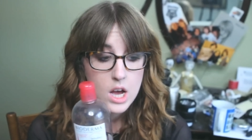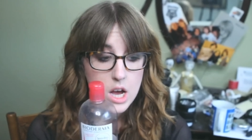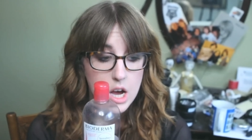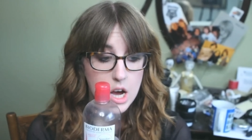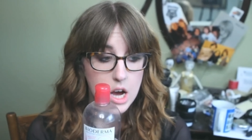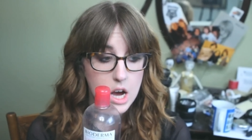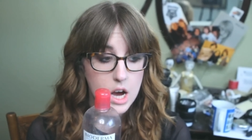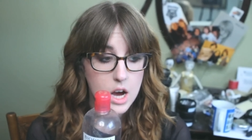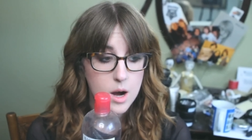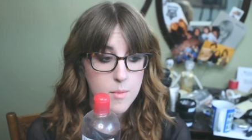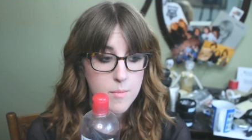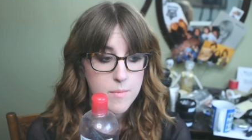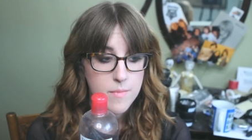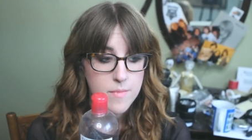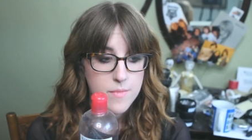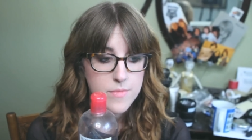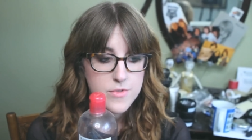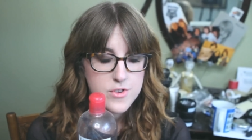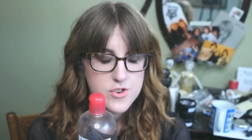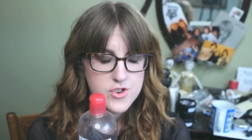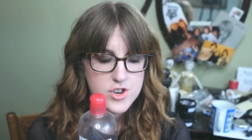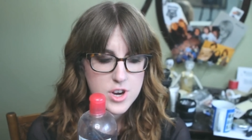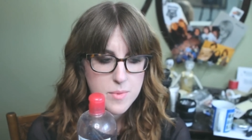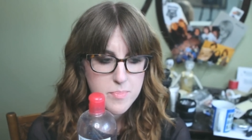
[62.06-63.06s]
Um,
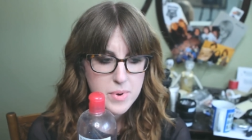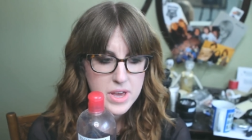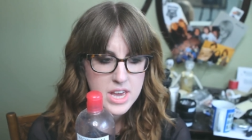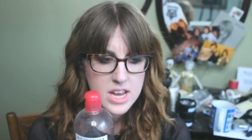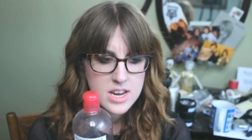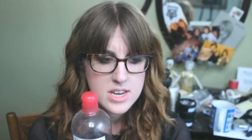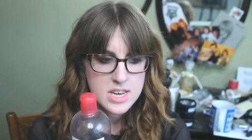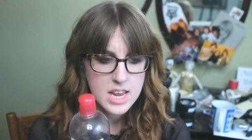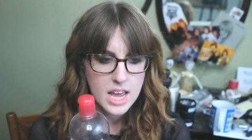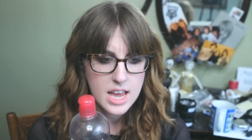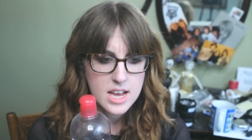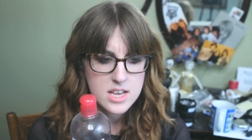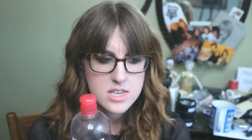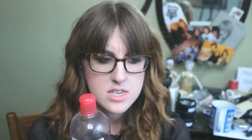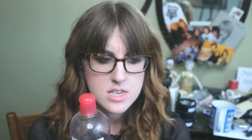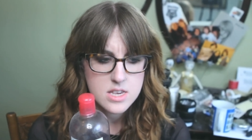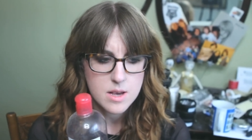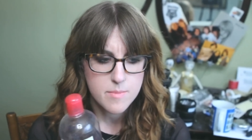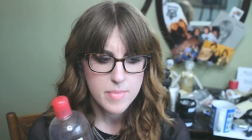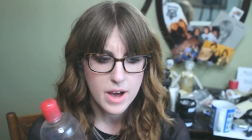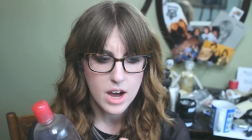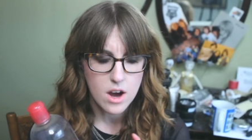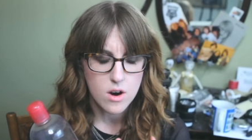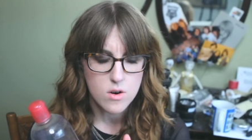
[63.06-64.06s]
the shipping takes
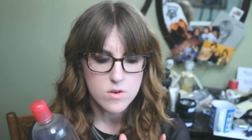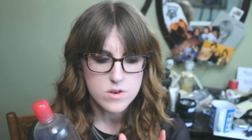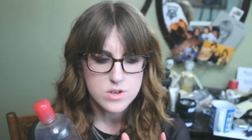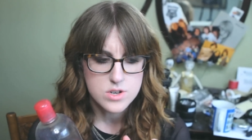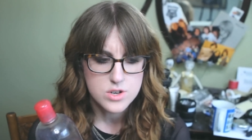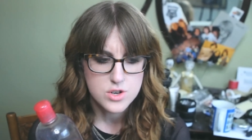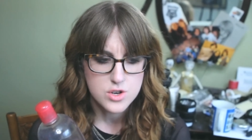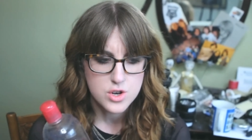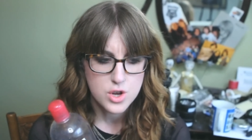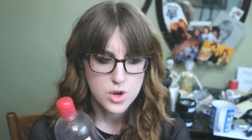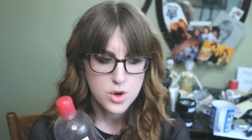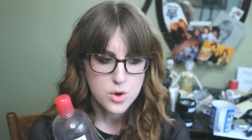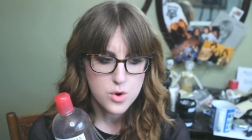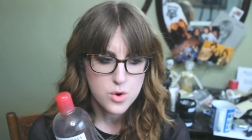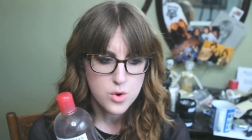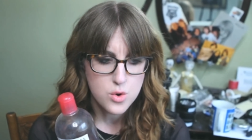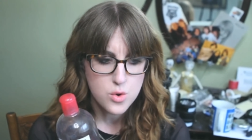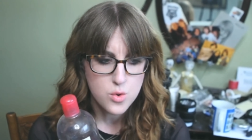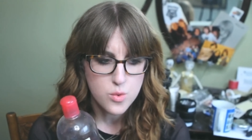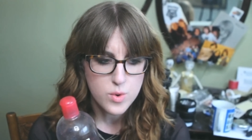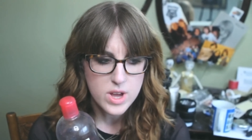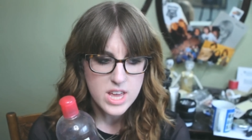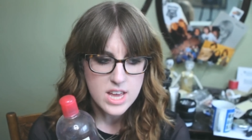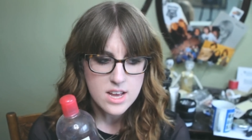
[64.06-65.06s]
about
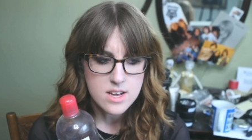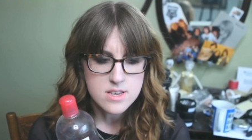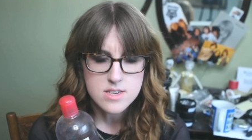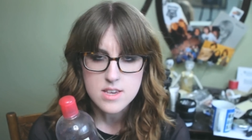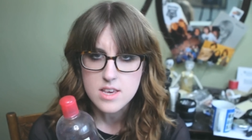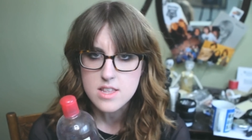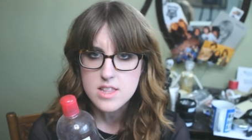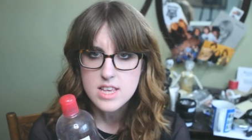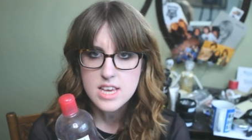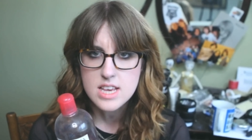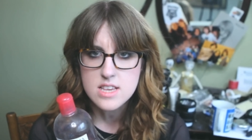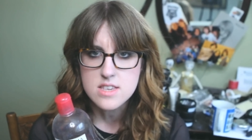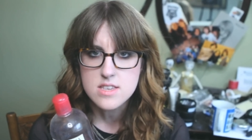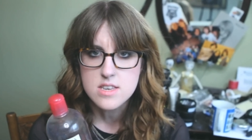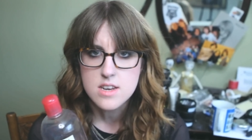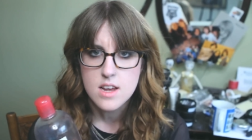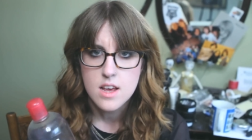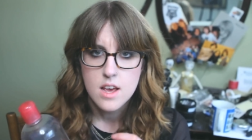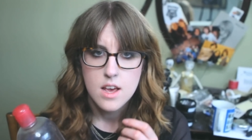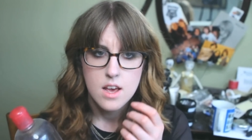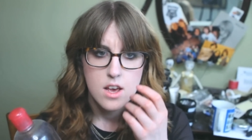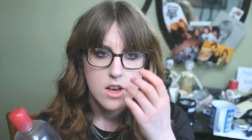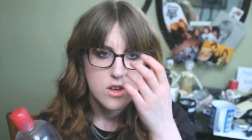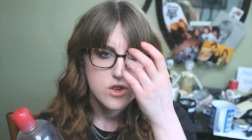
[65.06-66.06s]
two weeks at least,
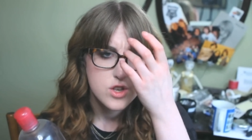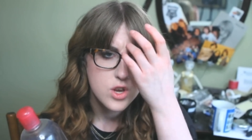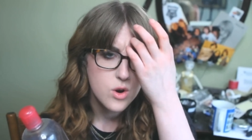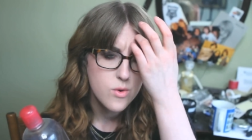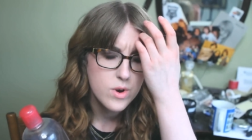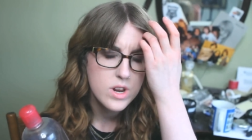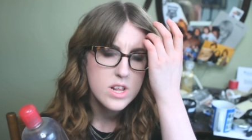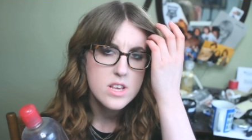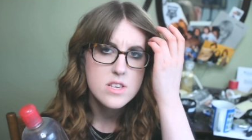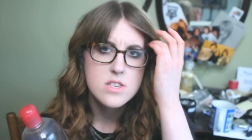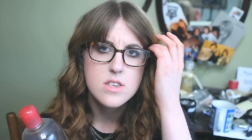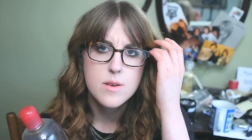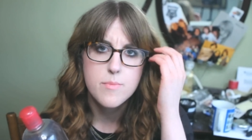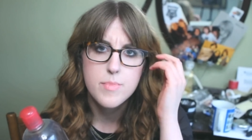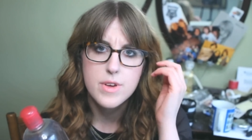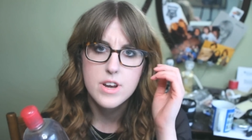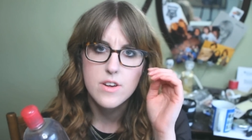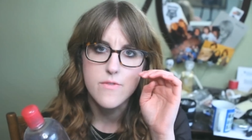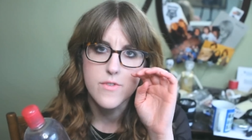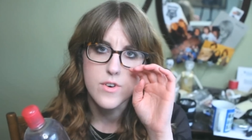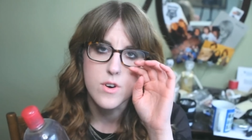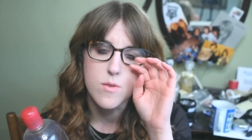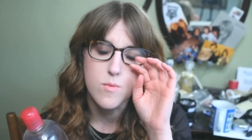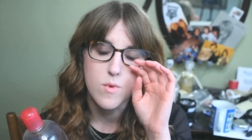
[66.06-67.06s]
so it is a bit
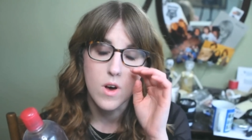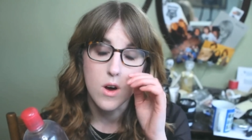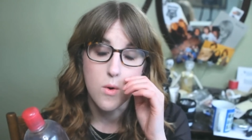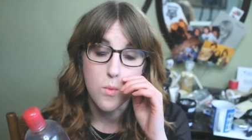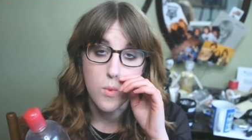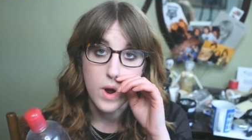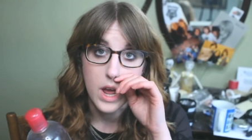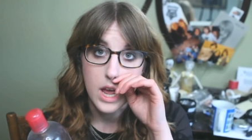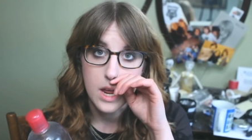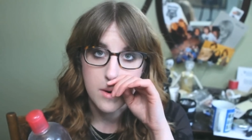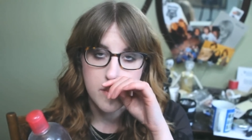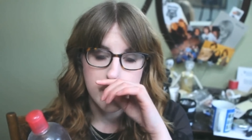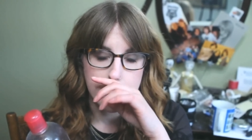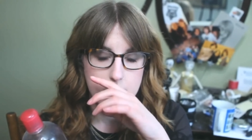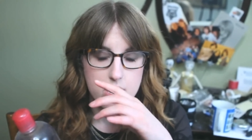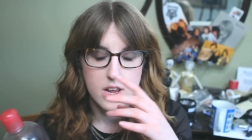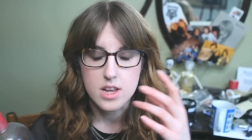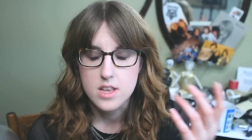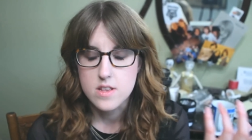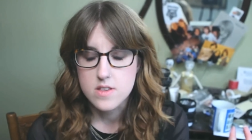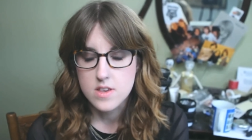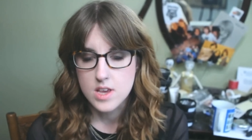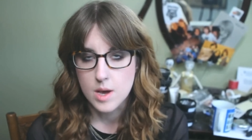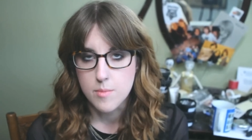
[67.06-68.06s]
of a, a wait, but
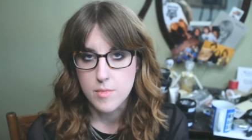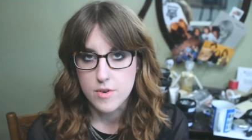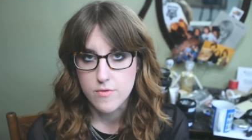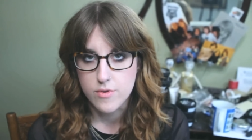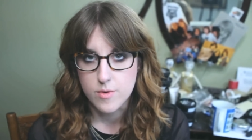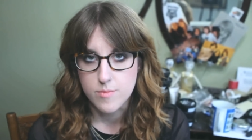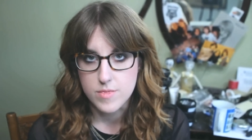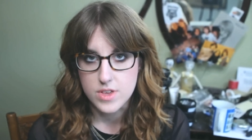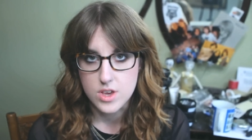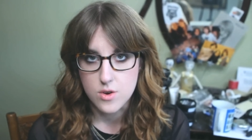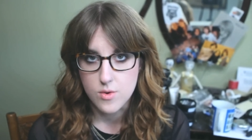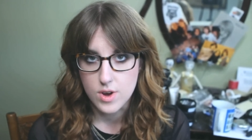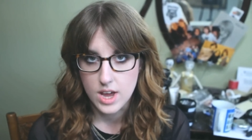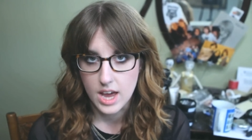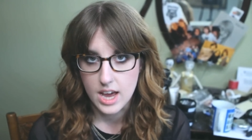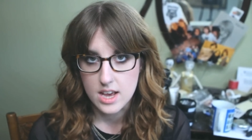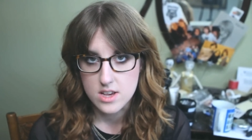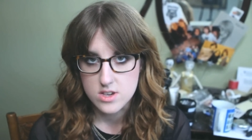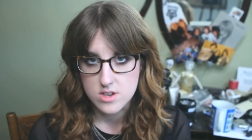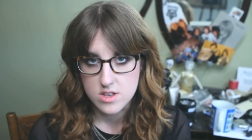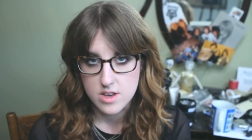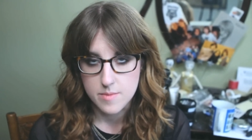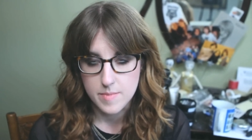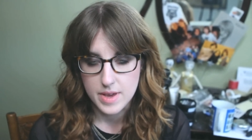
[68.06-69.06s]
it's coming from the
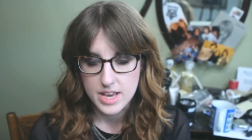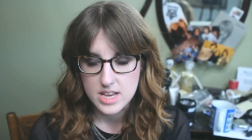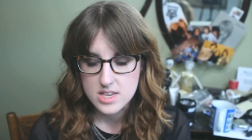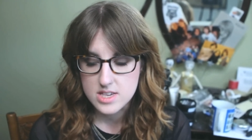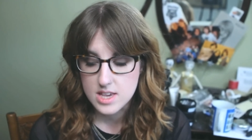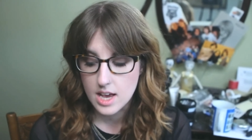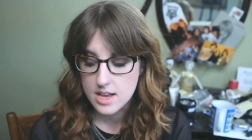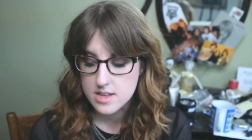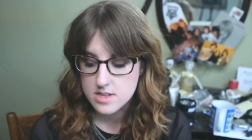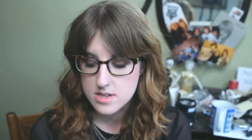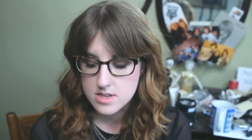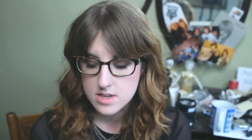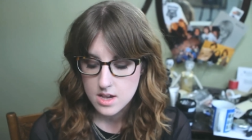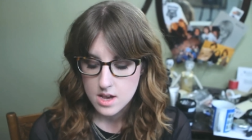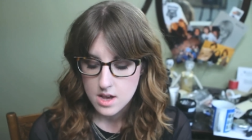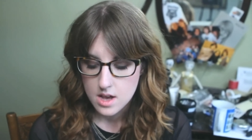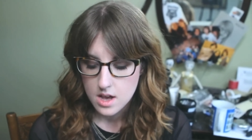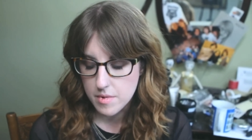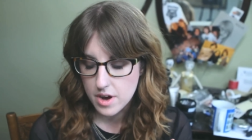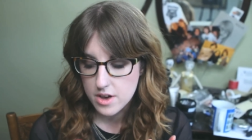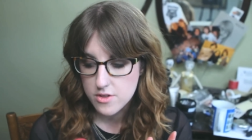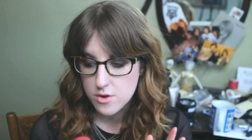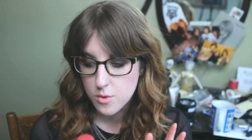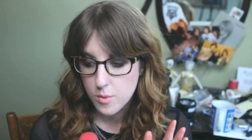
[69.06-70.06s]
UK, so that makes sense.
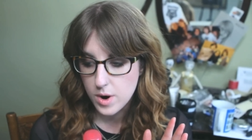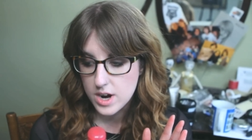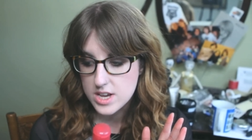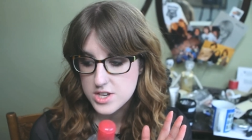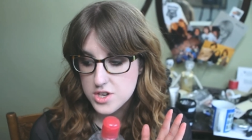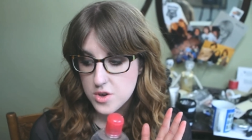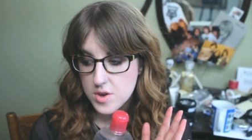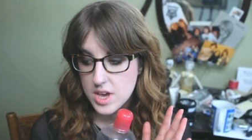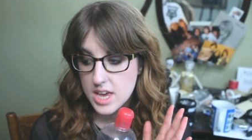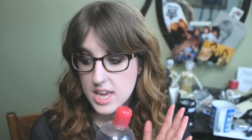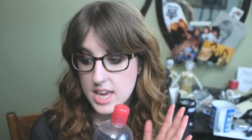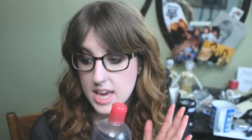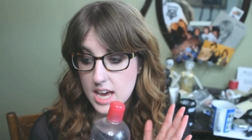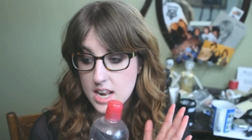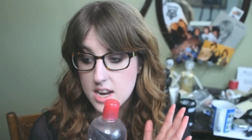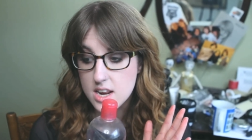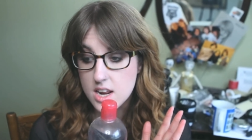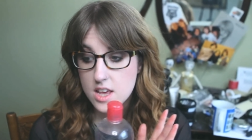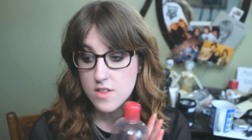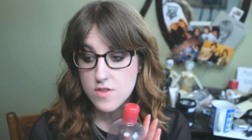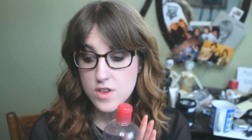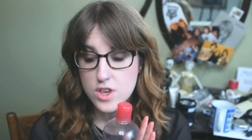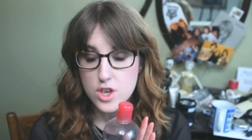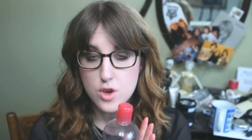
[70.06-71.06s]
Otherwise, you can get it
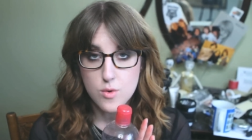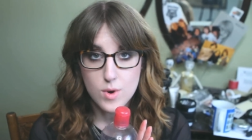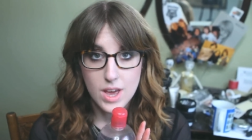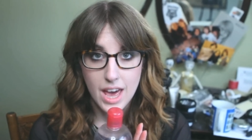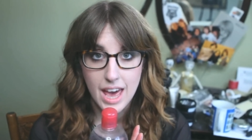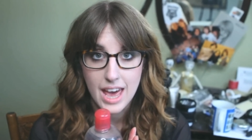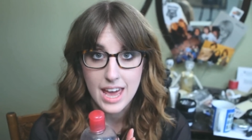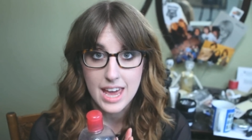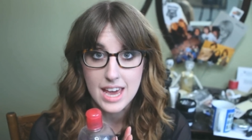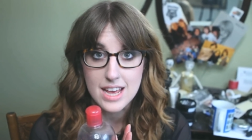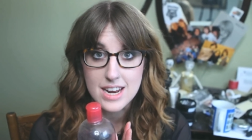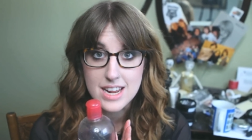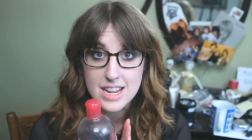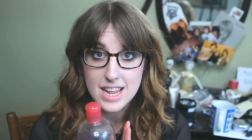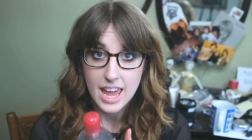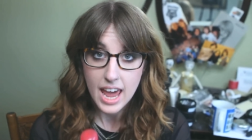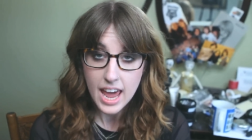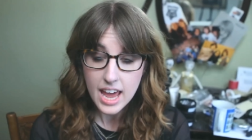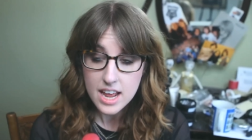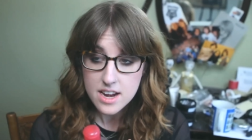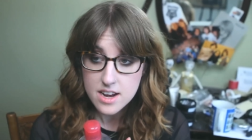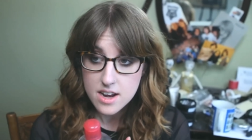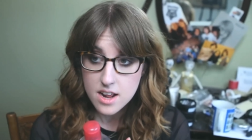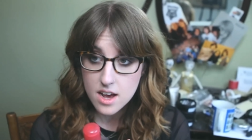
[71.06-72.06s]
in the UK and in
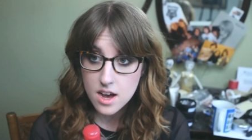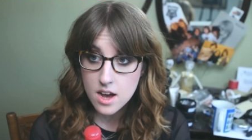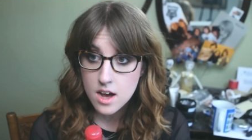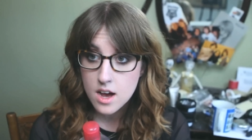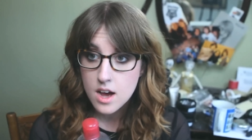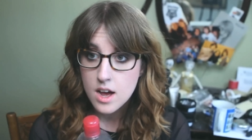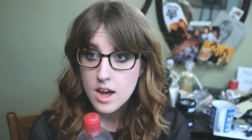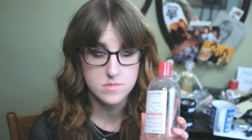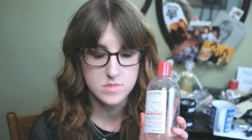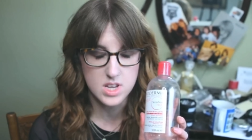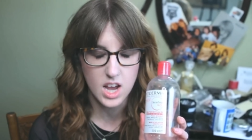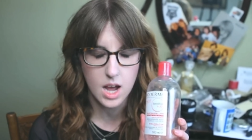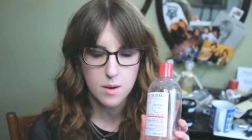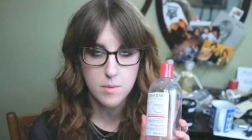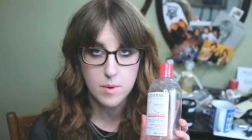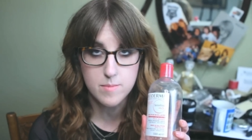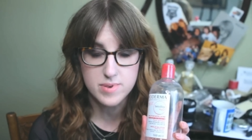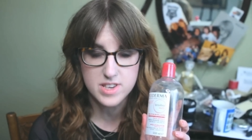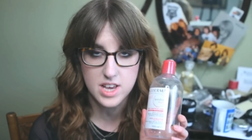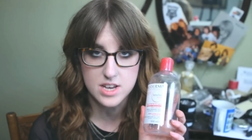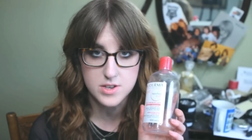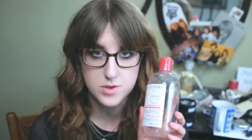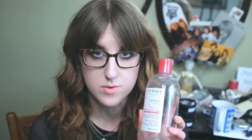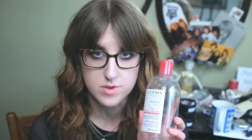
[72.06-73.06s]
Canada. I'm
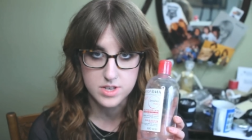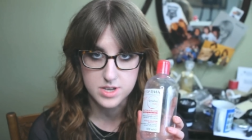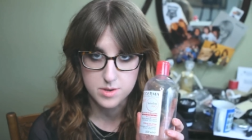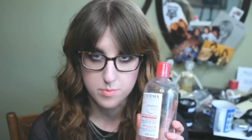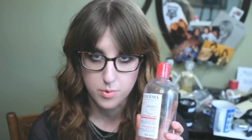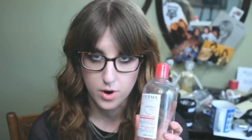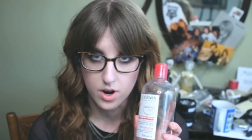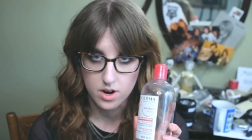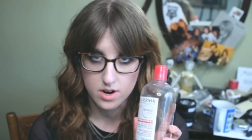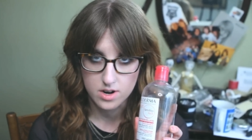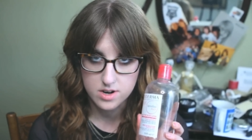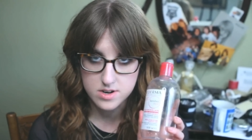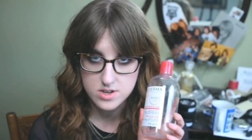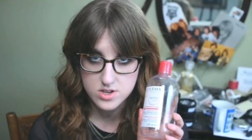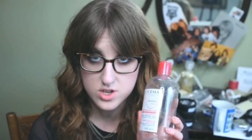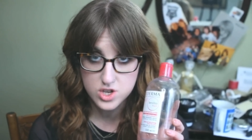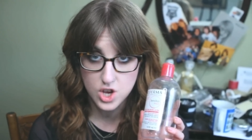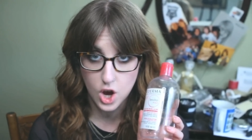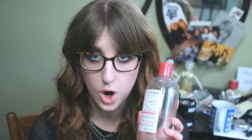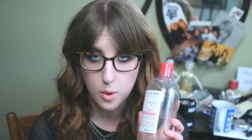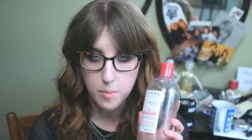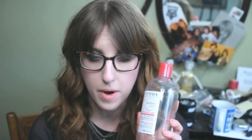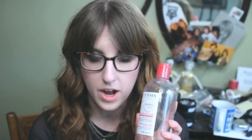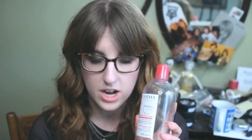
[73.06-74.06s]
obsessed with this product
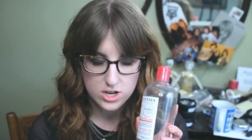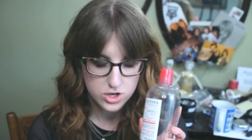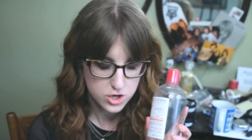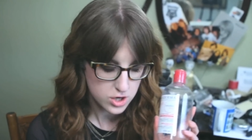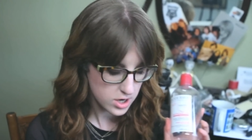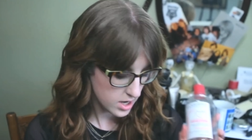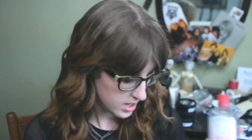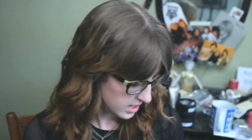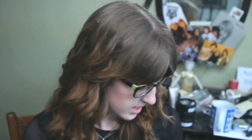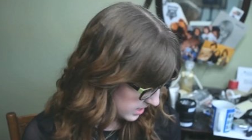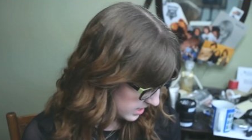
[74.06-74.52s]
so much.